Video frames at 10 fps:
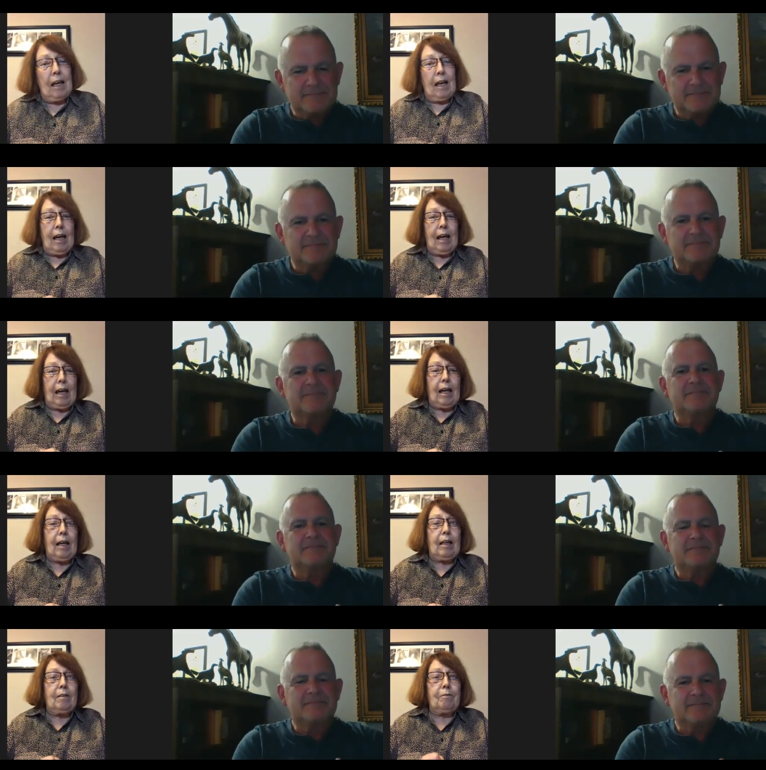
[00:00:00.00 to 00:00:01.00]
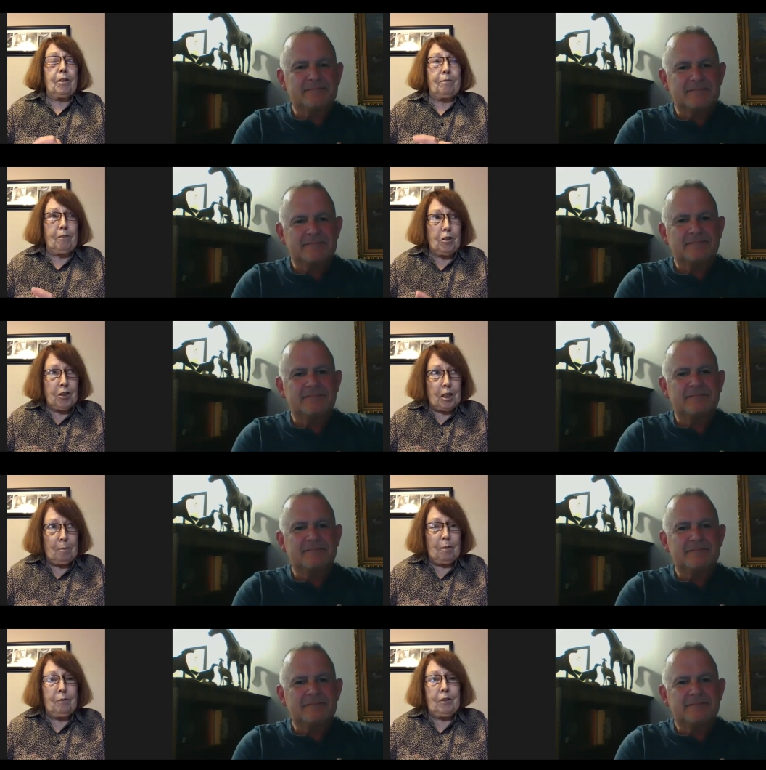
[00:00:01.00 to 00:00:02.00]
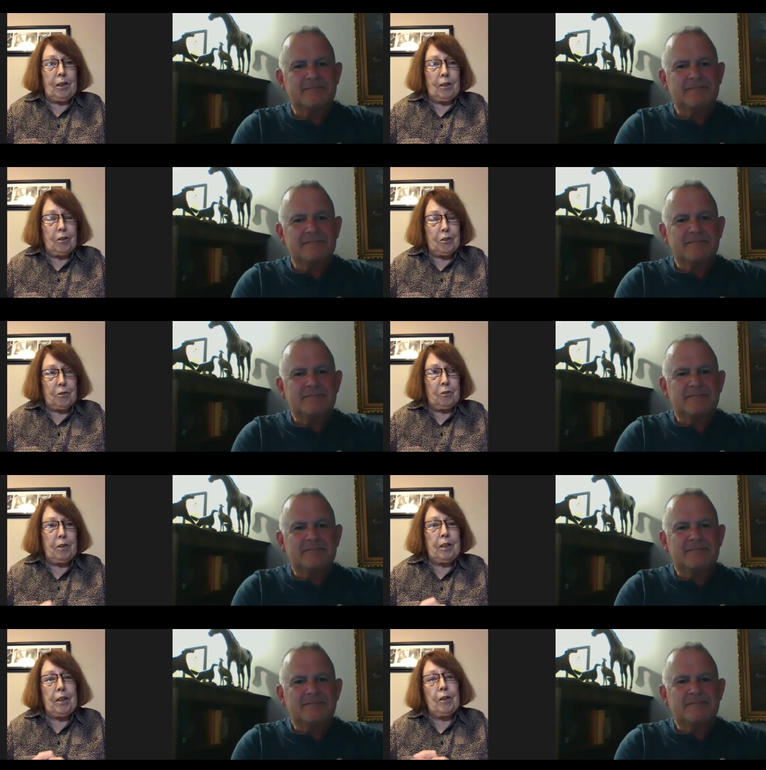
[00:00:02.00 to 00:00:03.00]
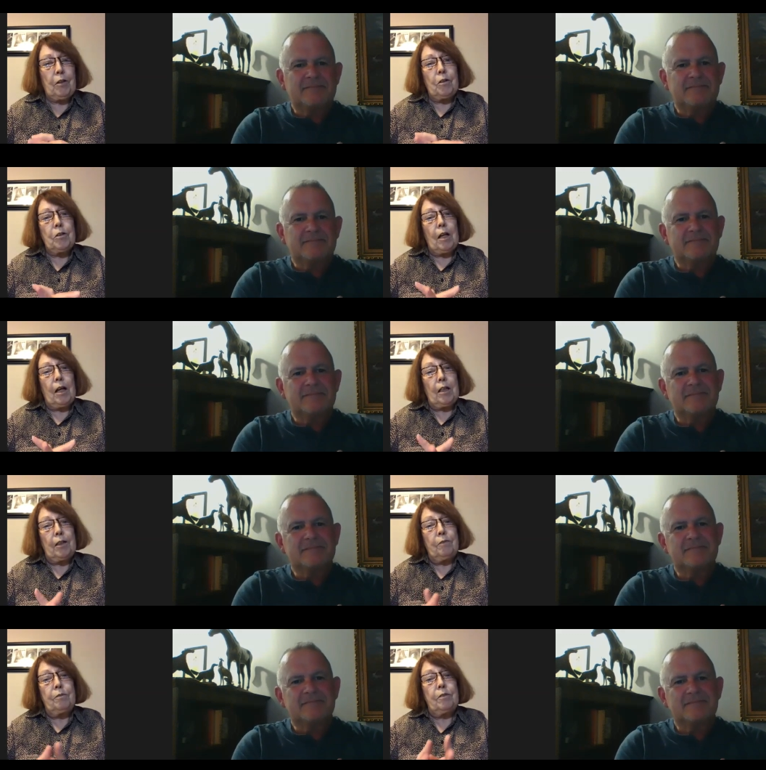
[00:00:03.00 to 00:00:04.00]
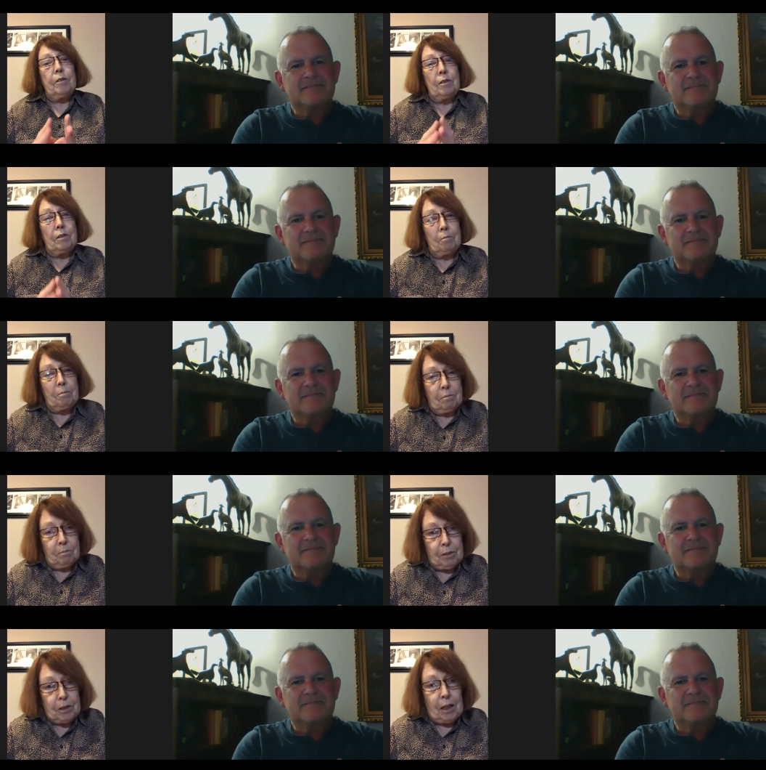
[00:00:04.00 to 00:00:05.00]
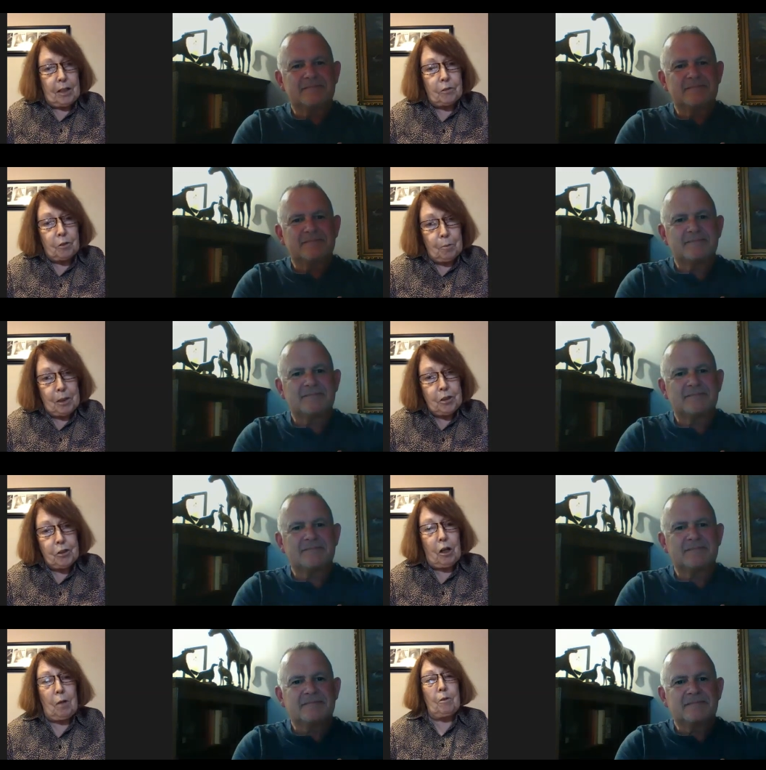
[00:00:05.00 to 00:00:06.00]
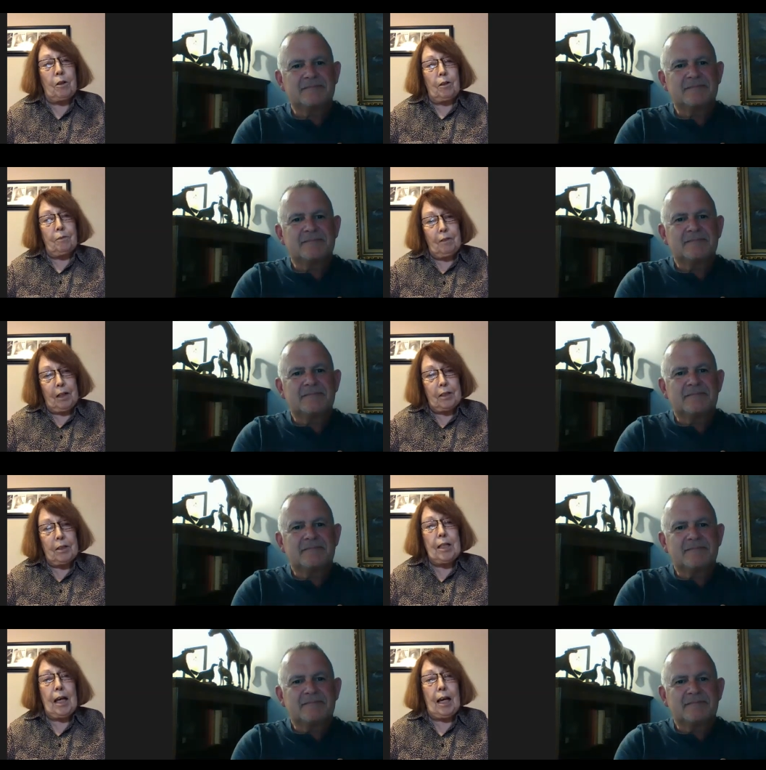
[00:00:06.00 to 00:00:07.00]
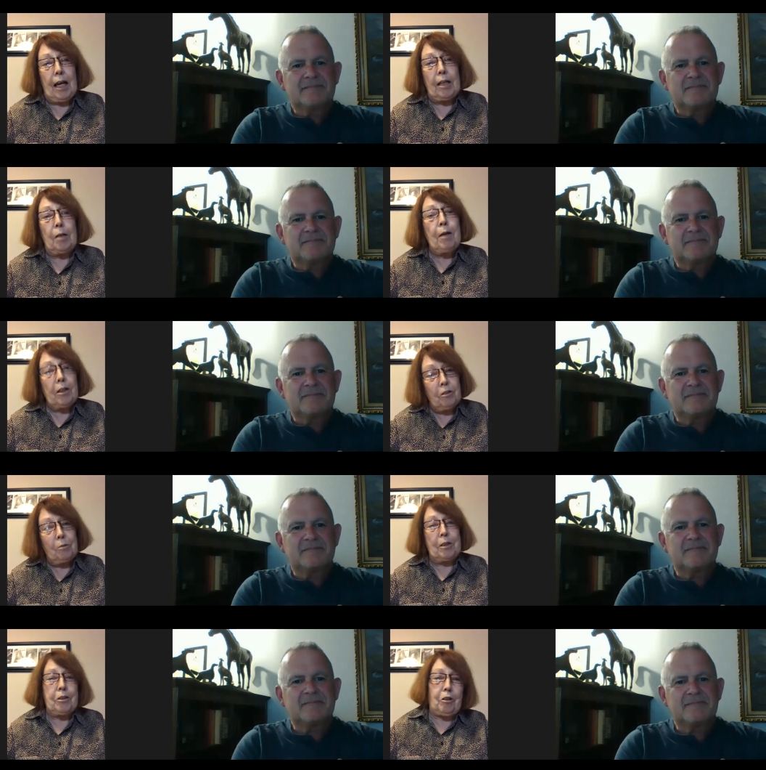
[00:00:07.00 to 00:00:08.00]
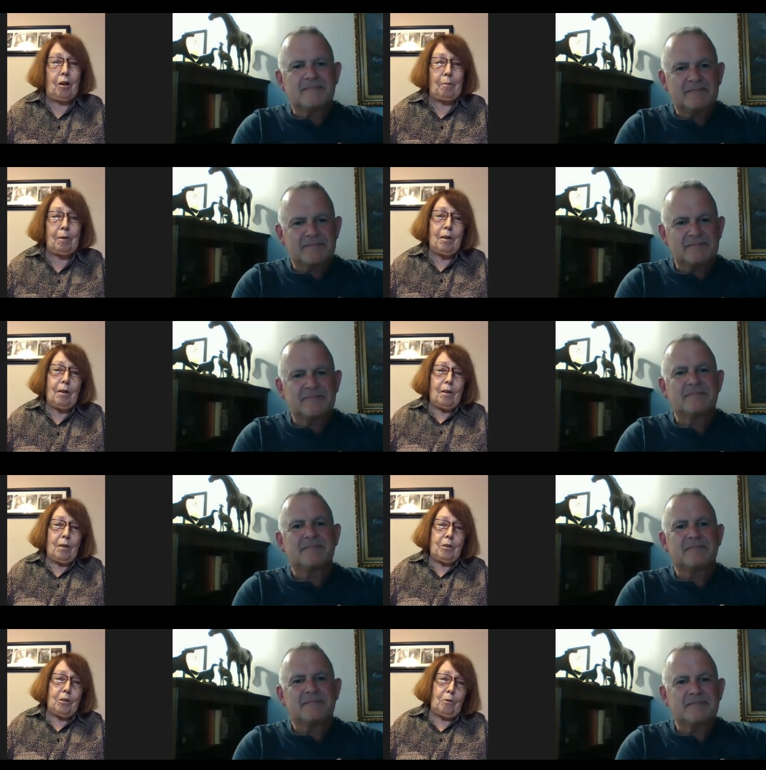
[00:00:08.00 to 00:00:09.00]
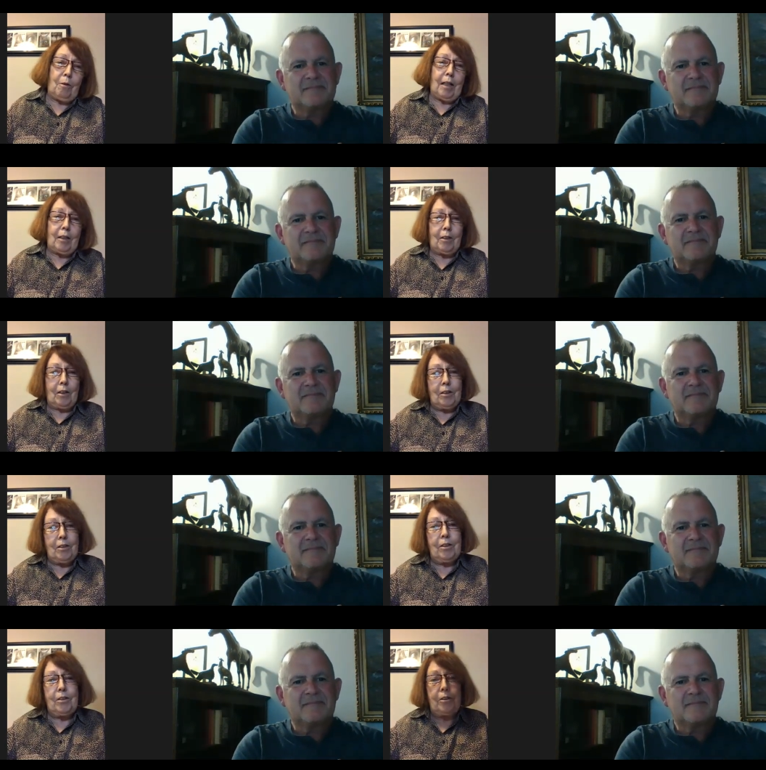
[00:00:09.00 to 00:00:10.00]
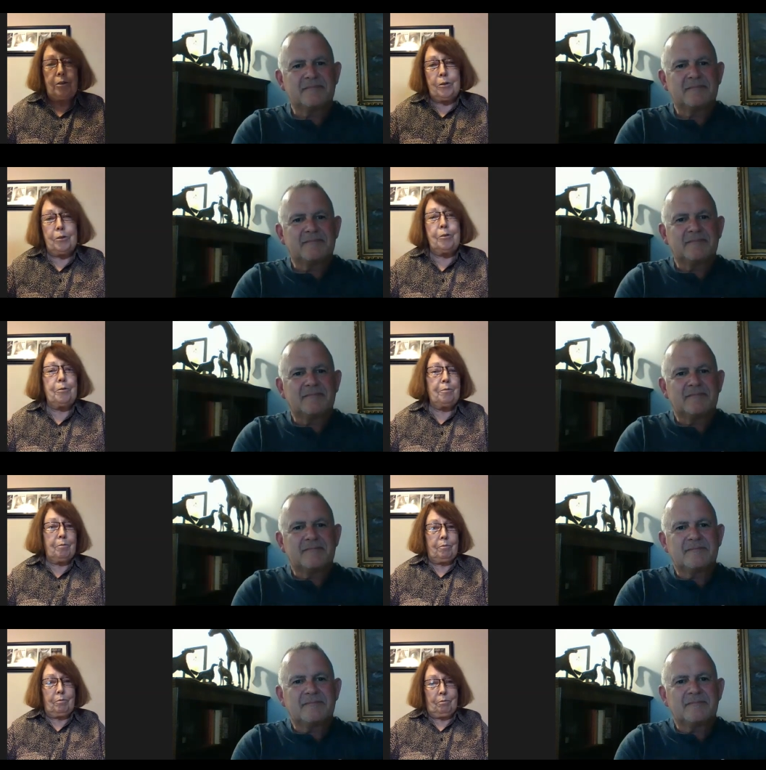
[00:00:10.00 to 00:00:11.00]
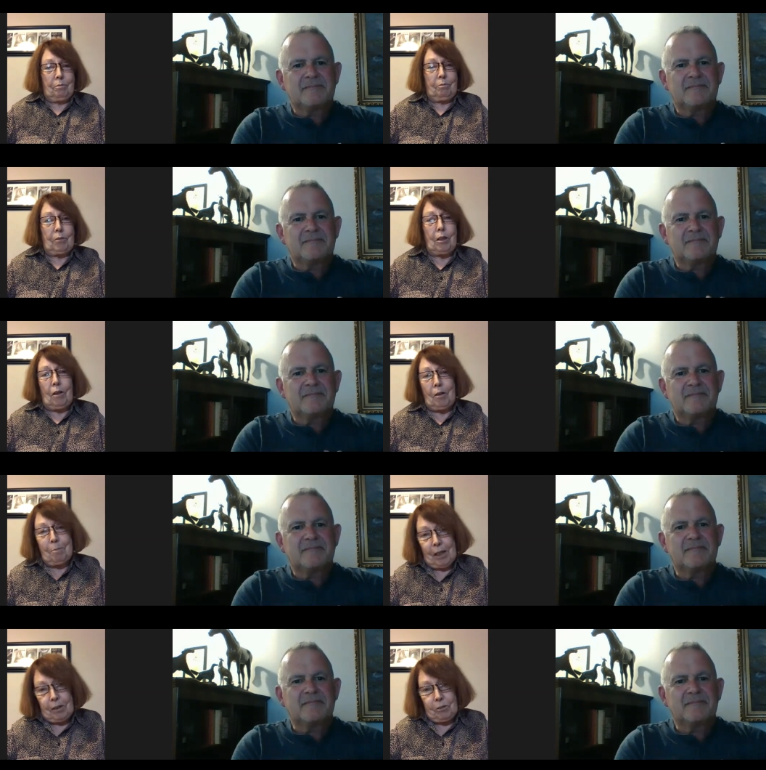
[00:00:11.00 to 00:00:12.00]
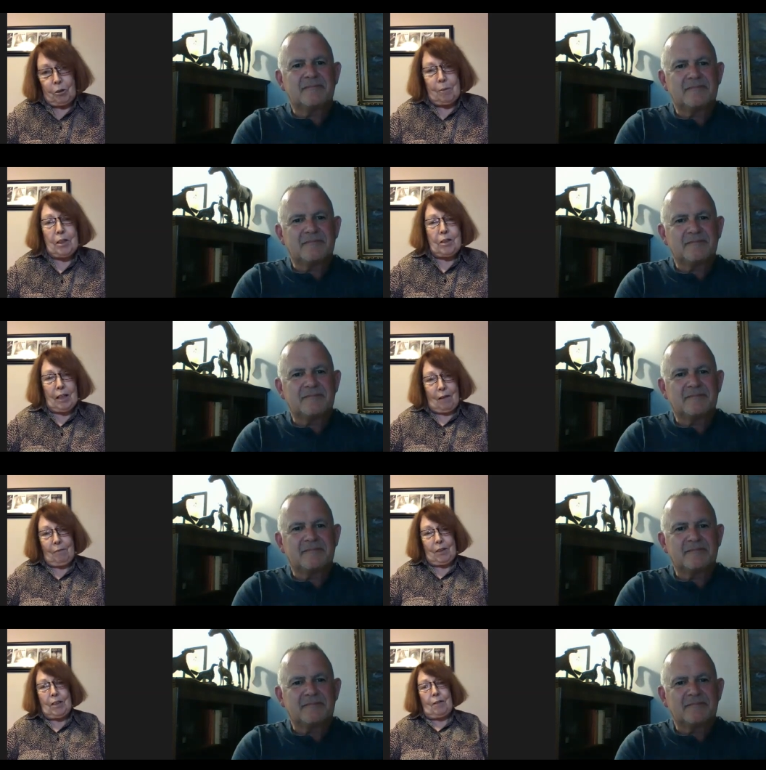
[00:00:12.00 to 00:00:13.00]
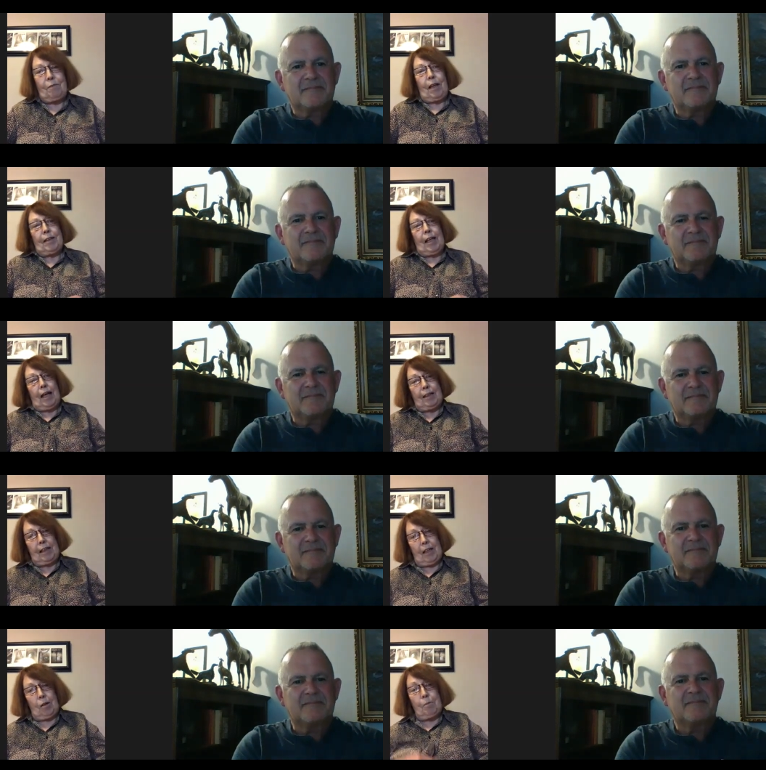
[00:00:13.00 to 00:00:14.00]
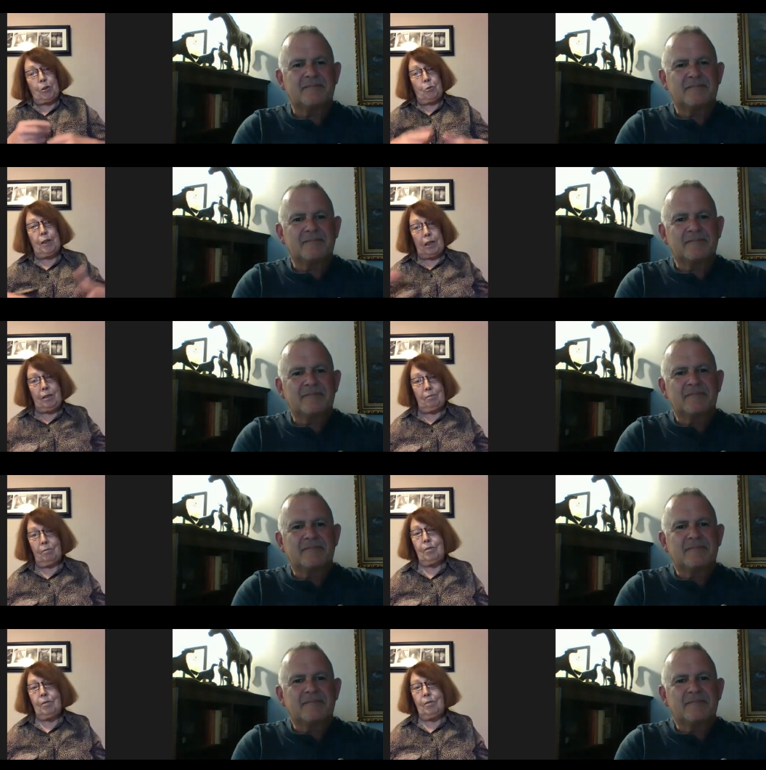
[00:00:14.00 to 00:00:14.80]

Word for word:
Speaker 1: And for the first couple of years or three years, I lived beside a grooming shop where her friends had a pet grooming shop. So I learned to do a lot of pet grooming stuff and stuff like that there between